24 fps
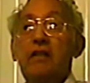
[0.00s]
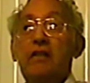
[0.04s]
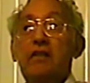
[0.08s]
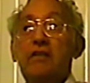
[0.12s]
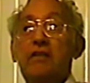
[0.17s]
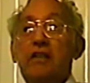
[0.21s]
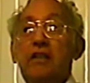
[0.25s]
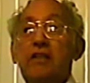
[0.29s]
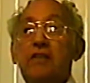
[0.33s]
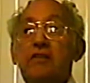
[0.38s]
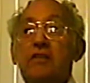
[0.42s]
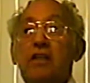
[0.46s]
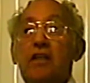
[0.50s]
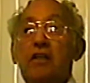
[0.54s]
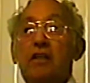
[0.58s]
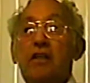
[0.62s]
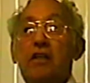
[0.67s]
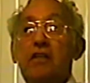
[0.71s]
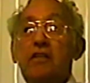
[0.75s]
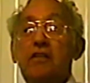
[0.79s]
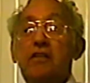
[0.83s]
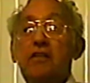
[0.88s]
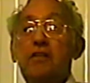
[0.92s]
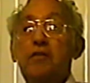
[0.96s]
They start
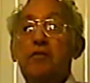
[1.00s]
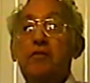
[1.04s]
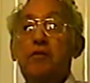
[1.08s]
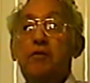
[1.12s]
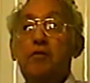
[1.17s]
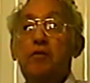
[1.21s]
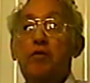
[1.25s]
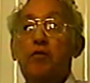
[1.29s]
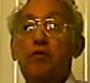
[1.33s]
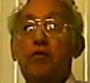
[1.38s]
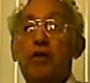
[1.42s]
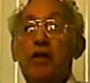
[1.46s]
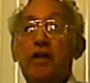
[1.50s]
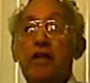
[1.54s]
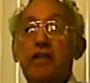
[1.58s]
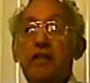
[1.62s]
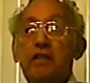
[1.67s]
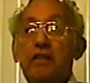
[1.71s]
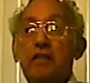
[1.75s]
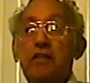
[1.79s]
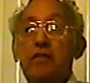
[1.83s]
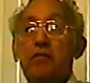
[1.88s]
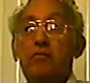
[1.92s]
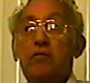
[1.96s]
like giving them away,
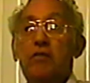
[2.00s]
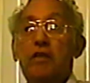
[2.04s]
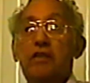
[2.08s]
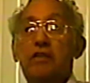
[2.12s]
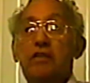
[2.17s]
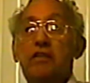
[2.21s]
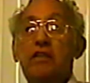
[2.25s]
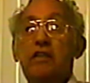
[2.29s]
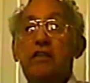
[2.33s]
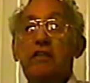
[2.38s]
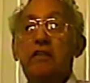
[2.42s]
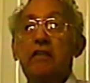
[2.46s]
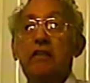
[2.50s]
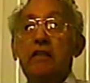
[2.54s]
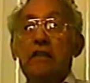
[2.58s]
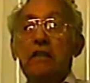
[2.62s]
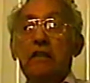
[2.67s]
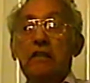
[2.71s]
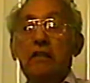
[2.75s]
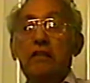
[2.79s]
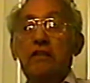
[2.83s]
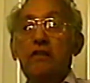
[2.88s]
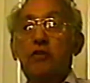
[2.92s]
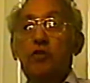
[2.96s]
but
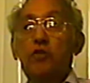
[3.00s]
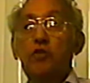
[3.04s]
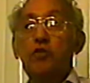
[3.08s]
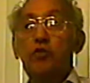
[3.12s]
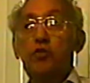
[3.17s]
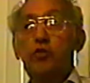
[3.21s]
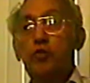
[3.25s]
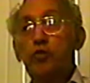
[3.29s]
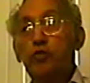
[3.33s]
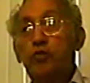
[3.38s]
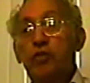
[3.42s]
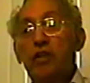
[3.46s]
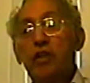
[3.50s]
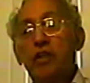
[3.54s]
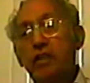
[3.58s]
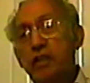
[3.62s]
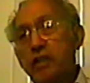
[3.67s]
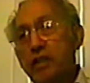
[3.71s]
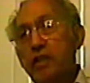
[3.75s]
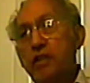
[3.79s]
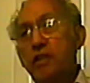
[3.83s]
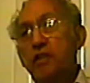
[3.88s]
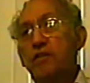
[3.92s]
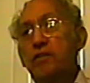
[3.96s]
to take
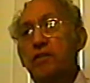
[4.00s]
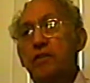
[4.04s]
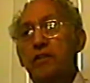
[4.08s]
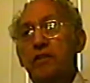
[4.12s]
care of them.